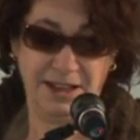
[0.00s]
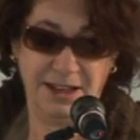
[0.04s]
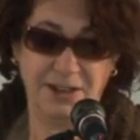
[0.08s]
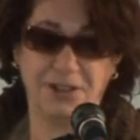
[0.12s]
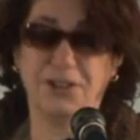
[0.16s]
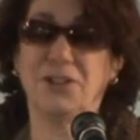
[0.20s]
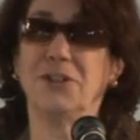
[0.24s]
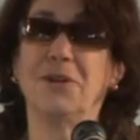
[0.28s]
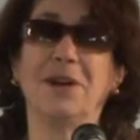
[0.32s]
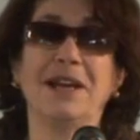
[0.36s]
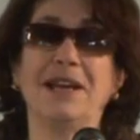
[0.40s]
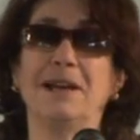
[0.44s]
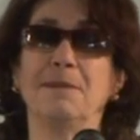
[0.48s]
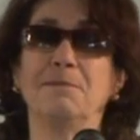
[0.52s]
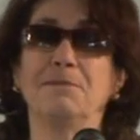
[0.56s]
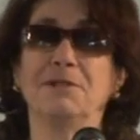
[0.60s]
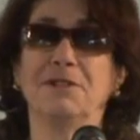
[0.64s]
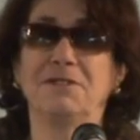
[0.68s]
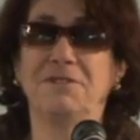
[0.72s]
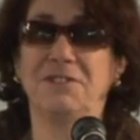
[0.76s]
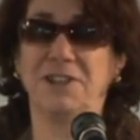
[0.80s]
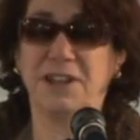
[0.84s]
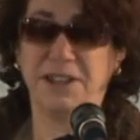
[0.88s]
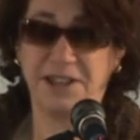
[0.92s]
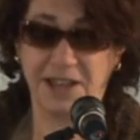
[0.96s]
I don't know,
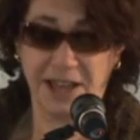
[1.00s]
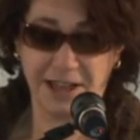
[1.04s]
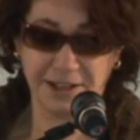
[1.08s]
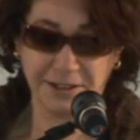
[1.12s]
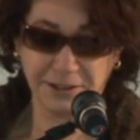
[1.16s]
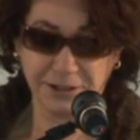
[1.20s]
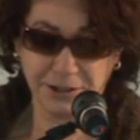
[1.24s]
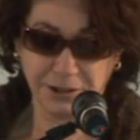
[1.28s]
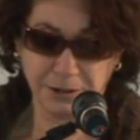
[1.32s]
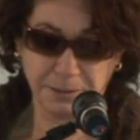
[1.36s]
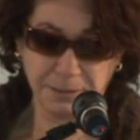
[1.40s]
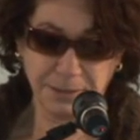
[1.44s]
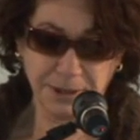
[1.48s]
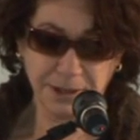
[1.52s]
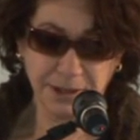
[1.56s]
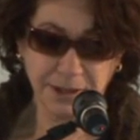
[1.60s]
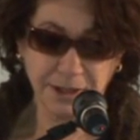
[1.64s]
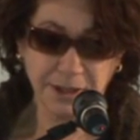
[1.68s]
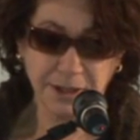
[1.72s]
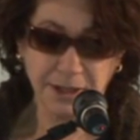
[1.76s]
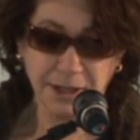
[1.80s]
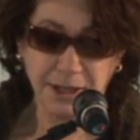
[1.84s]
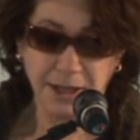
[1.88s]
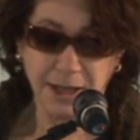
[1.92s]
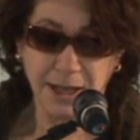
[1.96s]
amplify that a little bit.
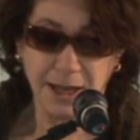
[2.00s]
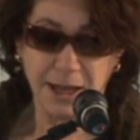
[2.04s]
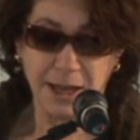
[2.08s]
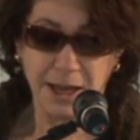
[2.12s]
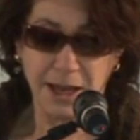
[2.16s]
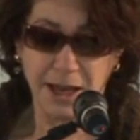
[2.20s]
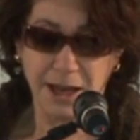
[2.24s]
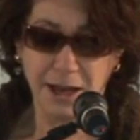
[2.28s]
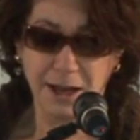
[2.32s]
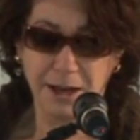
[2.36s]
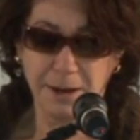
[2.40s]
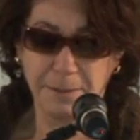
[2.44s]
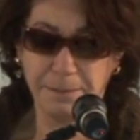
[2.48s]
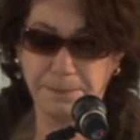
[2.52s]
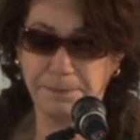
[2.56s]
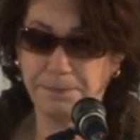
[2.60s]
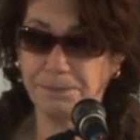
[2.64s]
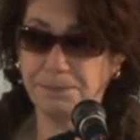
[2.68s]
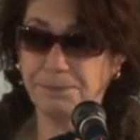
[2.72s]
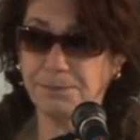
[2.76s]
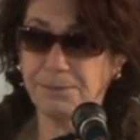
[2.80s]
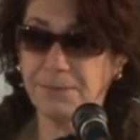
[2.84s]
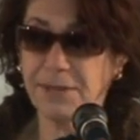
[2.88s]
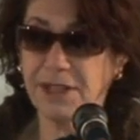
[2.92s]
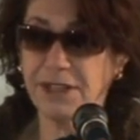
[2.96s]

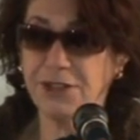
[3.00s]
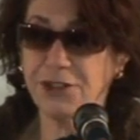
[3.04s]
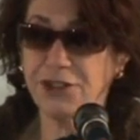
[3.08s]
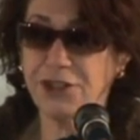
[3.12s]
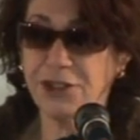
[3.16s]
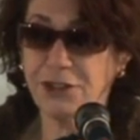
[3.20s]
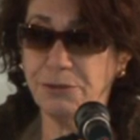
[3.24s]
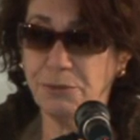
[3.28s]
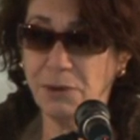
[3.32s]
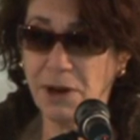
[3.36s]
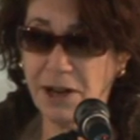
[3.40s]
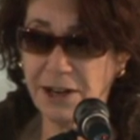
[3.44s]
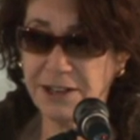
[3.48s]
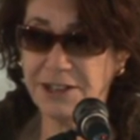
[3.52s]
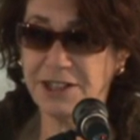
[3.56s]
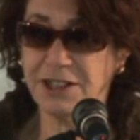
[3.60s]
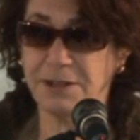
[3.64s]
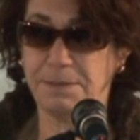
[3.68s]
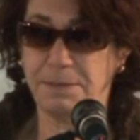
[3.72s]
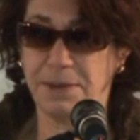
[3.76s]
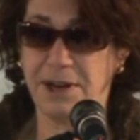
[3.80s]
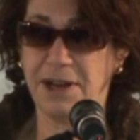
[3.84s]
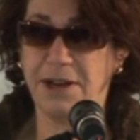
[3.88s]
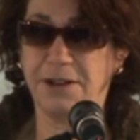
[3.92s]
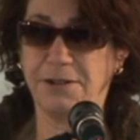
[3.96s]
She
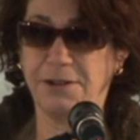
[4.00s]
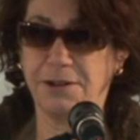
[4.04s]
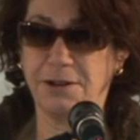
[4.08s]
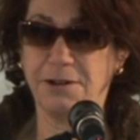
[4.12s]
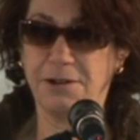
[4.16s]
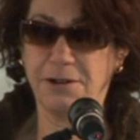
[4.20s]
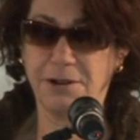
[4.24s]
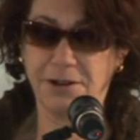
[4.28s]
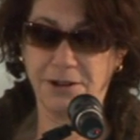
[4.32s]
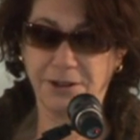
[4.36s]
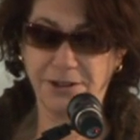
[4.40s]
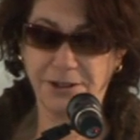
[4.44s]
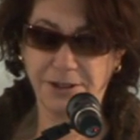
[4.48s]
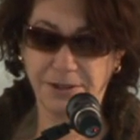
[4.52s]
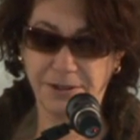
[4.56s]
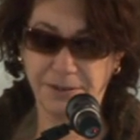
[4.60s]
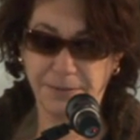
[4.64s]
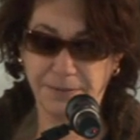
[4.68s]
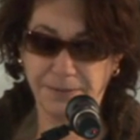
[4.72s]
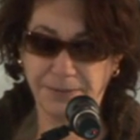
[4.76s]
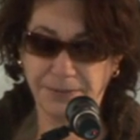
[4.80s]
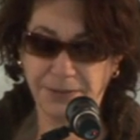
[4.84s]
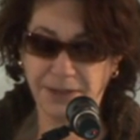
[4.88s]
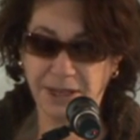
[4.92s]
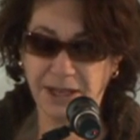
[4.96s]
writes about art,
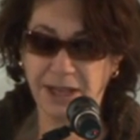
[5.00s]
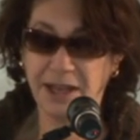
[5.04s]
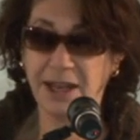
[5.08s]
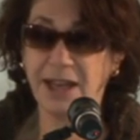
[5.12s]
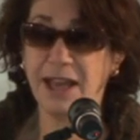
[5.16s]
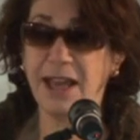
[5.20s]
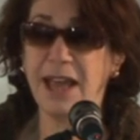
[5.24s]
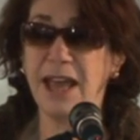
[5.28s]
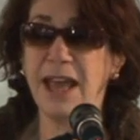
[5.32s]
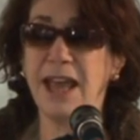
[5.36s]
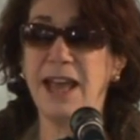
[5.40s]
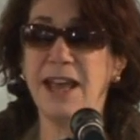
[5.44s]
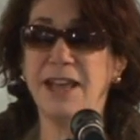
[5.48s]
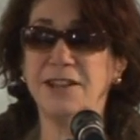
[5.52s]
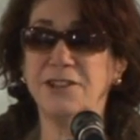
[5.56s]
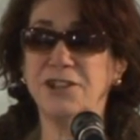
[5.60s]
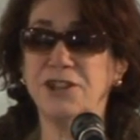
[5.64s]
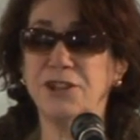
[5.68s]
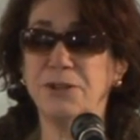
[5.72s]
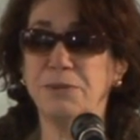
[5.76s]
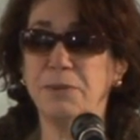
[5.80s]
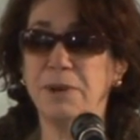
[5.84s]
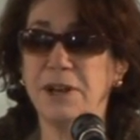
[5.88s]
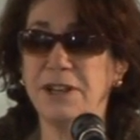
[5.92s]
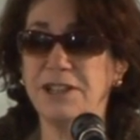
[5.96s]
and
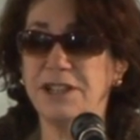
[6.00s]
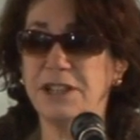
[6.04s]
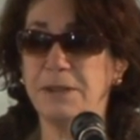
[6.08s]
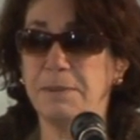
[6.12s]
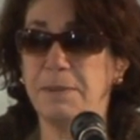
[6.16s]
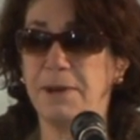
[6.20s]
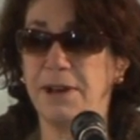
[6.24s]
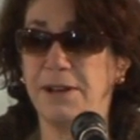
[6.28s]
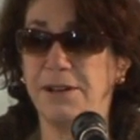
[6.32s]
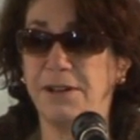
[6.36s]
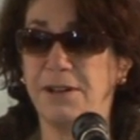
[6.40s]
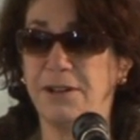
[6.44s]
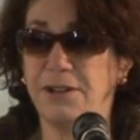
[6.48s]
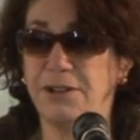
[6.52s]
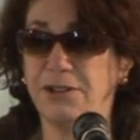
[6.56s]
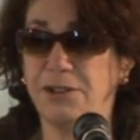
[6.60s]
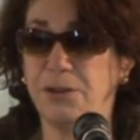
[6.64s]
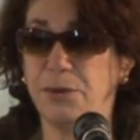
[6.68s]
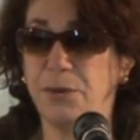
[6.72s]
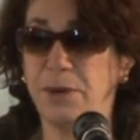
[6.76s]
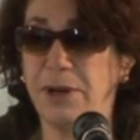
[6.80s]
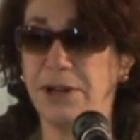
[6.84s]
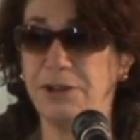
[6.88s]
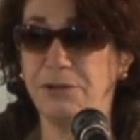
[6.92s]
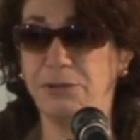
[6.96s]
she writes about art
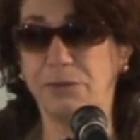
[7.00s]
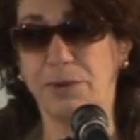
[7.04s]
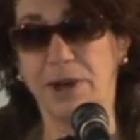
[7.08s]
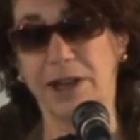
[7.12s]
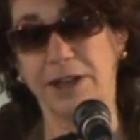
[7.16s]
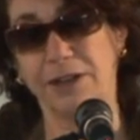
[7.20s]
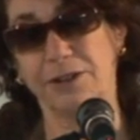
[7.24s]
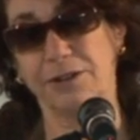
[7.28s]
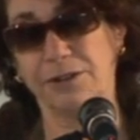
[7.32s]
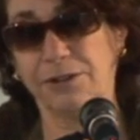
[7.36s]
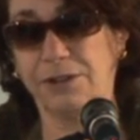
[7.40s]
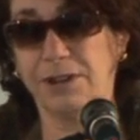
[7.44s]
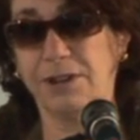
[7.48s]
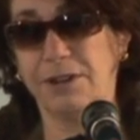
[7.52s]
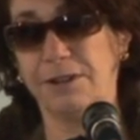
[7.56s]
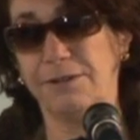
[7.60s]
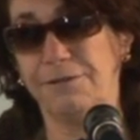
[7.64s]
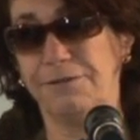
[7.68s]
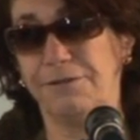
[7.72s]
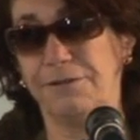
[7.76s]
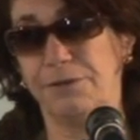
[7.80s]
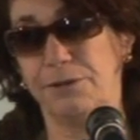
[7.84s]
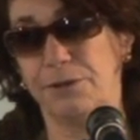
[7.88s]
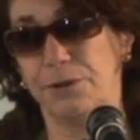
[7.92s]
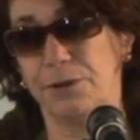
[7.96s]
quite regularly
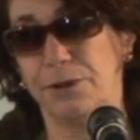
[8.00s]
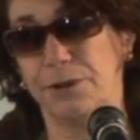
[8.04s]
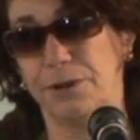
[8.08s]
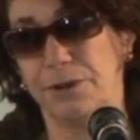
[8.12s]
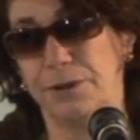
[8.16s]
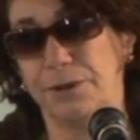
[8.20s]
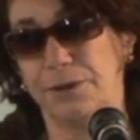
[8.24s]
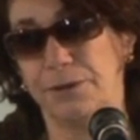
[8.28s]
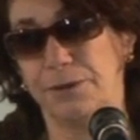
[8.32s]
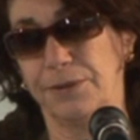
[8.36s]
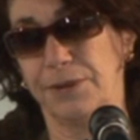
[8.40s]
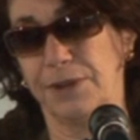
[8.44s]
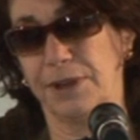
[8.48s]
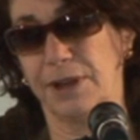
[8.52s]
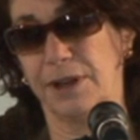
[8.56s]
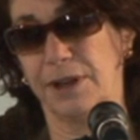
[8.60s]
for